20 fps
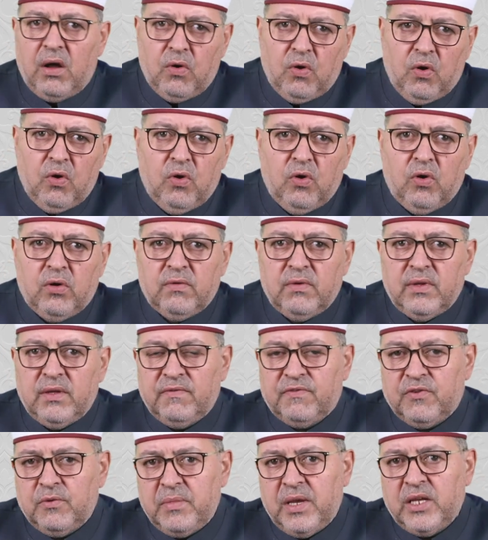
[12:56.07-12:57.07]
or
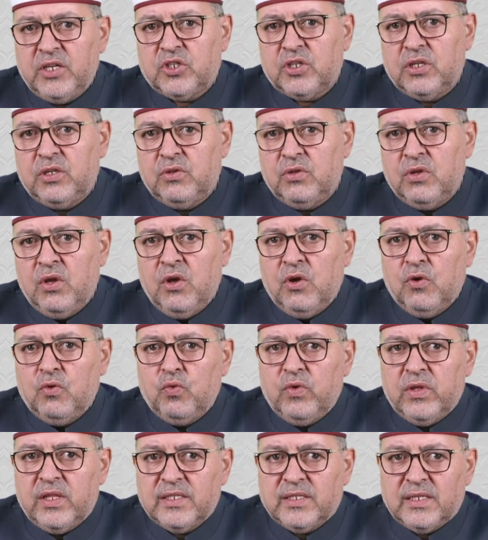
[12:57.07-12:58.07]
information
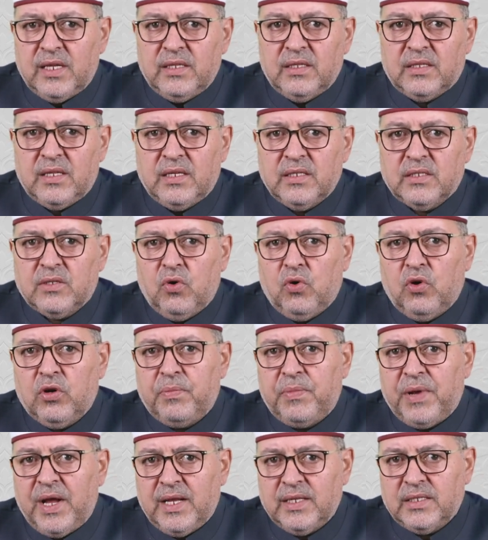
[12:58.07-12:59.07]
with a sentence or
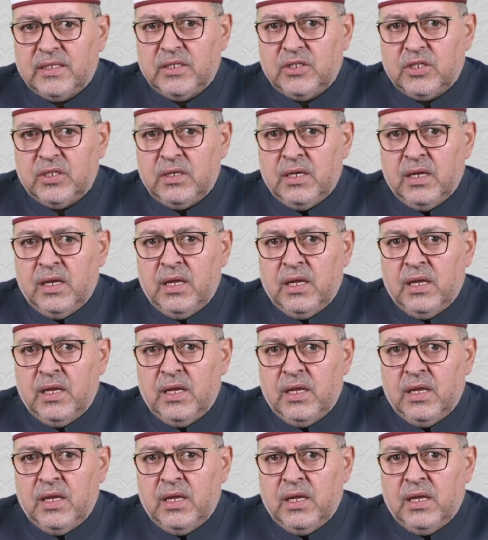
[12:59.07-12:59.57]
passage